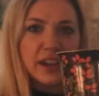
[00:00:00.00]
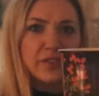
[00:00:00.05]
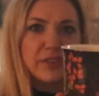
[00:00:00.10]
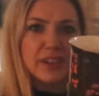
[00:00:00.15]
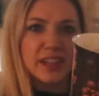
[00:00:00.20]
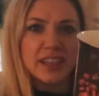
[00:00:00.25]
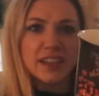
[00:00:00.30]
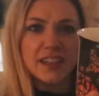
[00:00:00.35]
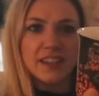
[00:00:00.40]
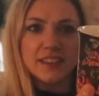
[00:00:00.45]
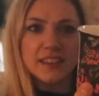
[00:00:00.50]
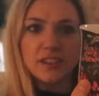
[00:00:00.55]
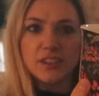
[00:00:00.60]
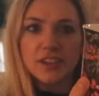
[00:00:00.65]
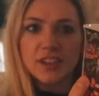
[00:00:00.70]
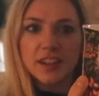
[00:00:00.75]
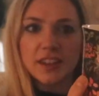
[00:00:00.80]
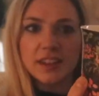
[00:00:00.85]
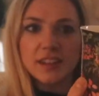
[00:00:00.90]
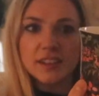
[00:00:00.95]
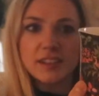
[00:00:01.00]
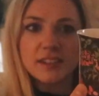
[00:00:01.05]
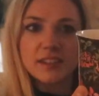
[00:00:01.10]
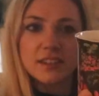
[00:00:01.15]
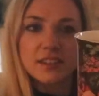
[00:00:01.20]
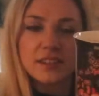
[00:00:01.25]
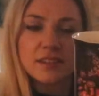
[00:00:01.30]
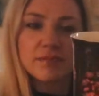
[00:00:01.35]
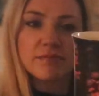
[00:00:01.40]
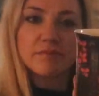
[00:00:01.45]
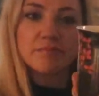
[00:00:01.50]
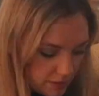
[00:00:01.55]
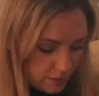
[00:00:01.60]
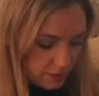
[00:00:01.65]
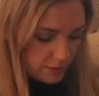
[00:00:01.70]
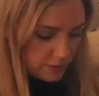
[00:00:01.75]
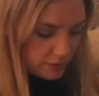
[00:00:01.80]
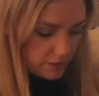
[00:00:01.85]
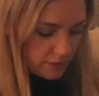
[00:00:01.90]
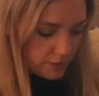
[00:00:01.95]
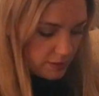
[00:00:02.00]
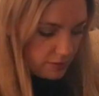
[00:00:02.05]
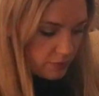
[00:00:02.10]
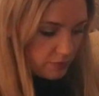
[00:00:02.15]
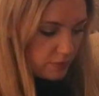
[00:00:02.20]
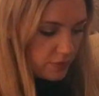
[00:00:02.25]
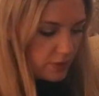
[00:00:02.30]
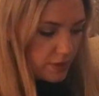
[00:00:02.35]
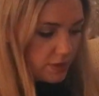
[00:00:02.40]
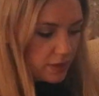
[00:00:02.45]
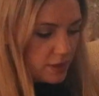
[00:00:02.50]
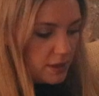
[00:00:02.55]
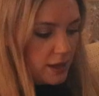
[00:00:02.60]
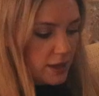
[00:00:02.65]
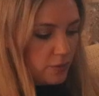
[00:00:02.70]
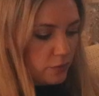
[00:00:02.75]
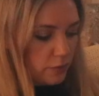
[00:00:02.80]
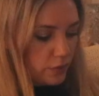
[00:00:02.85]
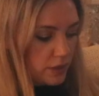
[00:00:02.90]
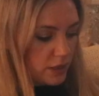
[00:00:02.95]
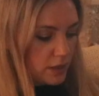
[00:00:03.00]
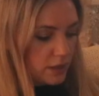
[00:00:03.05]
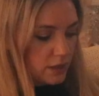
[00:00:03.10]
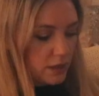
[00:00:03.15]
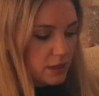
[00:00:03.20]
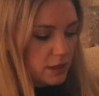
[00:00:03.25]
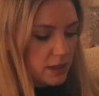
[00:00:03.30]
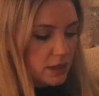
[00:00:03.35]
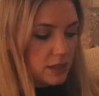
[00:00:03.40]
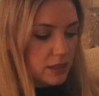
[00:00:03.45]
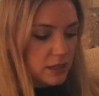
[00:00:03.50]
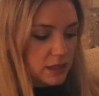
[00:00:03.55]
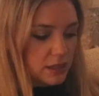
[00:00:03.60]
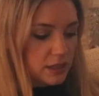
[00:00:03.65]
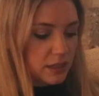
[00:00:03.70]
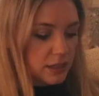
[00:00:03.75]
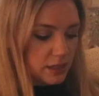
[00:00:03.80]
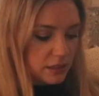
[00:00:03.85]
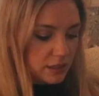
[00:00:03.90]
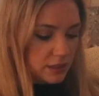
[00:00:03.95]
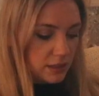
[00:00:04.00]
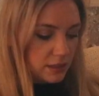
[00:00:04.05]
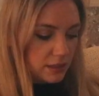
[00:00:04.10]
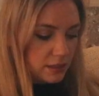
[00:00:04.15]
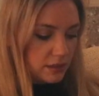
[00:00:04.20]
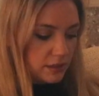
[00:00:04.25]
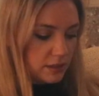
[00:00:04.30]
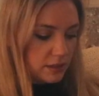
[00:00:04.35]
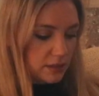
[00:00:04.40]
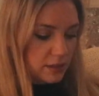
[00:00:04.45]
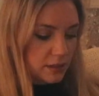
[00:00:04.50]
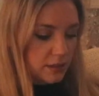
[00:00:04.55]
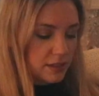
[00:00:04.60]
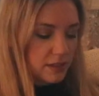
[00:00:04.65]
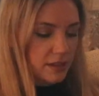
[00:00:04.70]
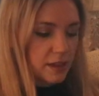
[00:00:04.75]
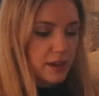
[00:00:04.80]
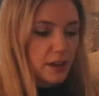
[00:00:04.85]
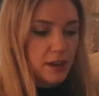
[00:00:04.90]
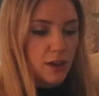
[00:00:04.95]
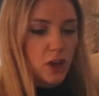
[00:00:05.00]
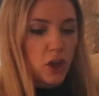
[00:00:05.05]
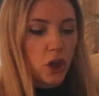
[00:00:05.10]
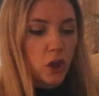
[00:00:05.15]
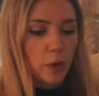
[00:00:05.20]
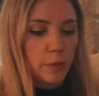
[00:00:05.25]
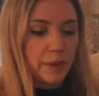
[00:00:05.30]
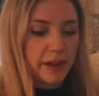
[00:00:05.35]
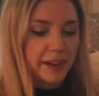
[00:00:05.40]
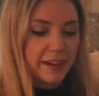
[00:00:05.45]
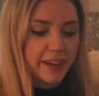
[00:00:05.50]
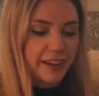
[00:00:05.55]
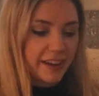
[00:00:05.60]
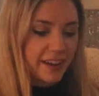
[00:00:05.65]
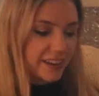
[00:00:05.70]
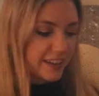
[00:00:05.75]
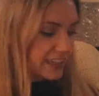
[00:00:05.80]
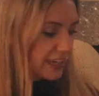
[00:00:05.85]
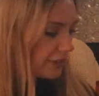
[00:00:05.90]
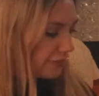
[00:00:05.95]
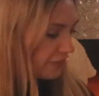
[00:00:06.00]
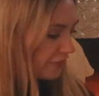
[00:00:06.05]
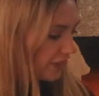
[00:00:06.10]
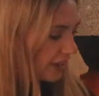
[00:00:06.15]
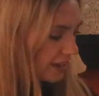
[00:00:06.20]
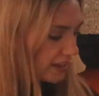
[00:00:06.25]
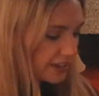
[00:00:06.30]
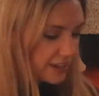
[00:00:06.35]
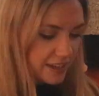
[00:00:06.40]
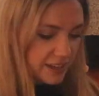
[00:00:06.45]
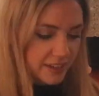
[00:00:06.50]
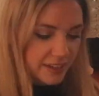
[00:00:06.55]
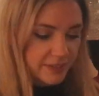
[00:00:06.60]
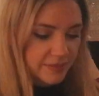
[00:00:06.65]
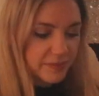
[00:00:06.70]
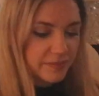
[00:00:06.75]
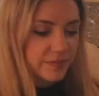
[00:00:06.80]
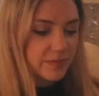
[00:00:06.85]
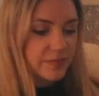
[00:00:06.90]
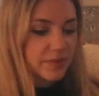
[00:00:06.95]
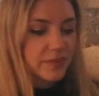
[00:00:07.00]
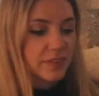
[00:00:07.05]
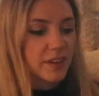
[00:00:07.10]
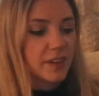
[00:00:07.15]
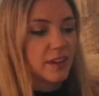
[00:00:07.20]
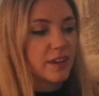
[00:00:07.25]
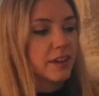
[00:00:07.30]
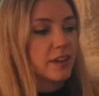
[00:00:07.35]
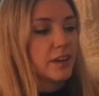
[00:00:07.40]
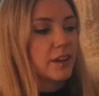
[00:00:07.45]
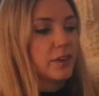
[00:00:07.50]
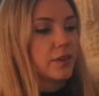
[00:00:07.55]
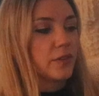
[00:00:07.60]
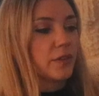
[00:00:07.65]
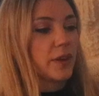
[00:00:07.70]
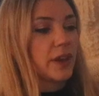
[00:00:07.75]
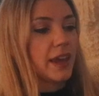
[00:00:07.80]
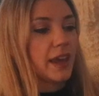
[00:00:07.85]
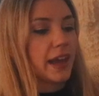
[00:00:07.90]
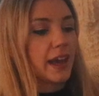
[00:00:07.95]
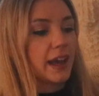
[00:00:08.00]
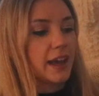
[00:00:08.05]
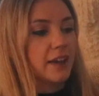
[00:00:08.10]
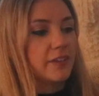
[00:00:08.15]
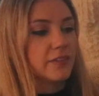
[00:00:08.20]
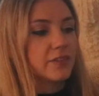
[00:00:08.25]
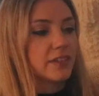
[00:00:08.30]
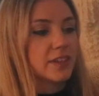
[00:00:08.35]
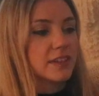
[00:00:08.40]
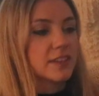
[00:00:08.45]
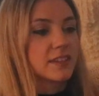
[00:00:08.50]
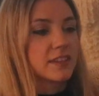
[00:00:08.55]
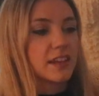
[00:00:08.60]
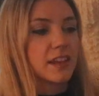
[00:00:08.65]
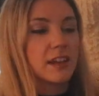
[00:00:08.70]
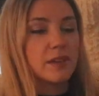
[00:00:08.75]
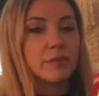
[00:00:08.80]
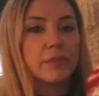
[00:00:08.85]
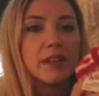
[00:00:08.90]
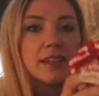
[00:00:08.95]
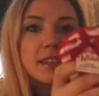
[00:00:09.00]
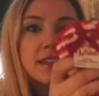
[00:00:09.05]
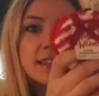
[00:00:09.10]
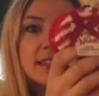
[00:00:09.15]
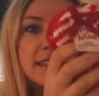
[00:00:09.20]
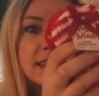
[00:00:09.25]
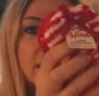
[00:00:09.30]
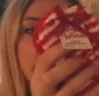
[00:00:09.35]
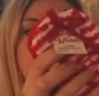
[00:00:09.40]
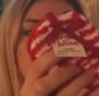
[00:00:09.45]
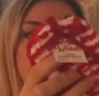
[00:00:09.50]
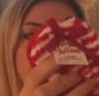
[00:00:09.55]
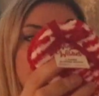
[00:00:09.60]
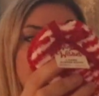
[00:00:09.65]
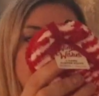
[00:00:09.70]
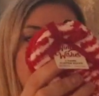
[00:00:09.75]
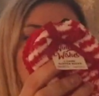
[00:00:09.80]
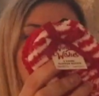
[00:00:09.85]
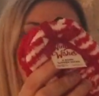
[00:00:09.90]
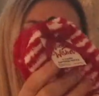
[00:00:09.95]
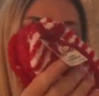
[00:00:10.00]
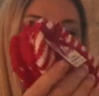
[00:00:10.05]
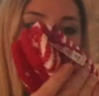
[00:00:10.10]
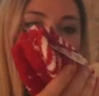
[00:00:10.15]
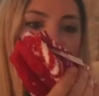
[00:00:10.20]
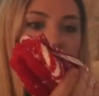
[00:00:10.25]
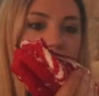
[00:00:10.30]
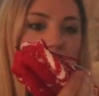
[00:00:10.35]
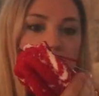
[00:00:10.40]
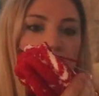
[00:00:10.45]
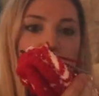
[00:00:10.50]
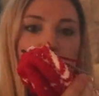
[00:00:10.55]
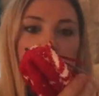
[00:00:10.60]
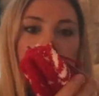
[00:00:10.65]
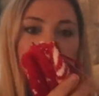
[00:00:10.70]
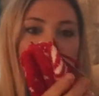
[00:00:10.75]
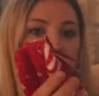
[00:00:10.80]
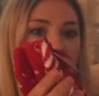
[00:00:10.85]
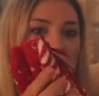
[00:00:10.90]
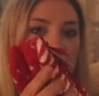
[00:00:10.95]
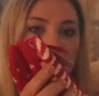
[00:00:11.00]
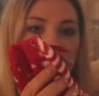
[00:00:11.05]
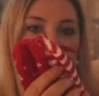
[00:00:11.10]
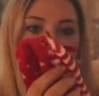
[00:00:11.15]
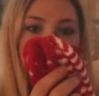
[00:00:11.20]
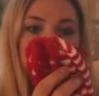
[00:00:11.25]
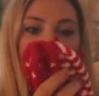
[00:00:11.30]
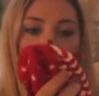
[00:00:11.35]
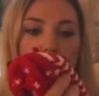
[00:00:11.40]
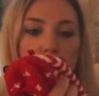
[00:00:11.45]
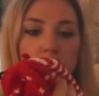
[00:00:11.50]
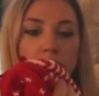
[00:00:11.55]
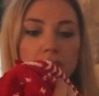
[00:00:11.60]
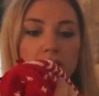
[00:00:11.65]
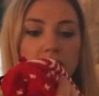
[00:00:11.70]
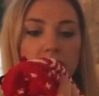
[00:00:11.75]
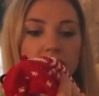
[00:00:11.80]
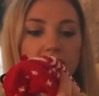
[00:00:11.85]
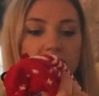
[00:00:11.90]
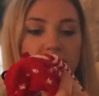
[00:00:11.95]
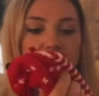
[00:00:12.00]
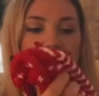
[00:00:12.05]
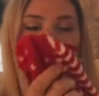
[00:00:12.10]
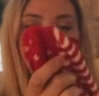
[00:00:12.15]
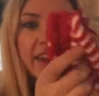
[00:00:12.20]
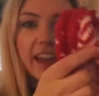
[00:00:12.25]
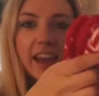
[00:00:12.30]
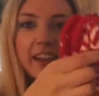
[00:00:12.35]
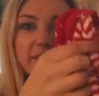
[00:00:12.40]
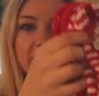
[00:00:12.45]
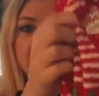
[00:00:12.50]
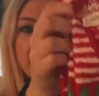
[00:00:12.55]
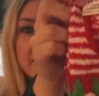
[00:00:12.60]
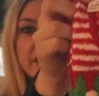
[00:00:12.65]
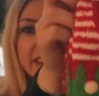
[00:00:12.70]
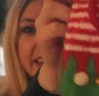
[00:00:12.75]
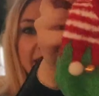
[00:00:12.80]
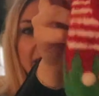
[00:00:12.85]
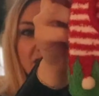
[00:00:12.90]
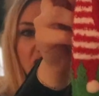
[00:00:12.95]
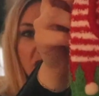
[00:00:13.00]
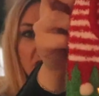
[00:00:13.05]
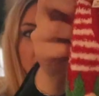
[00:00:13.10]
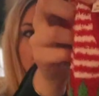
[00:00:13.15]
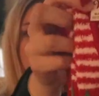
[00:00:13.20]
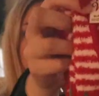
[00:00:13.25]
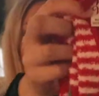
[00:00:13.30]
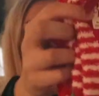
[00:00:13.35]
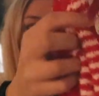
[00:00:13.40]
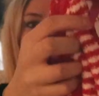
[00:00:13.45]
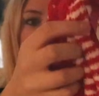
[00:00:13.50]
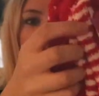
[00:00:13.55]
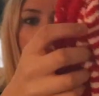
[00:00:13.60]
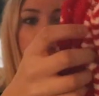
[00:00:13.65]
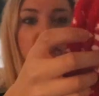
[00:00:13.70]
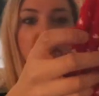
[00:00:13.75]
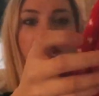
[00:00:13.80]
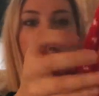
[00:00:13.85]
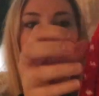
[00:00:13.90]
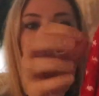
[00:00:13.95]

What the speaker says: I really like the look of this. And then we got, oh my gosh, how fun. We have some slipper socks, new with tags, of course, and they have little like jingles on them.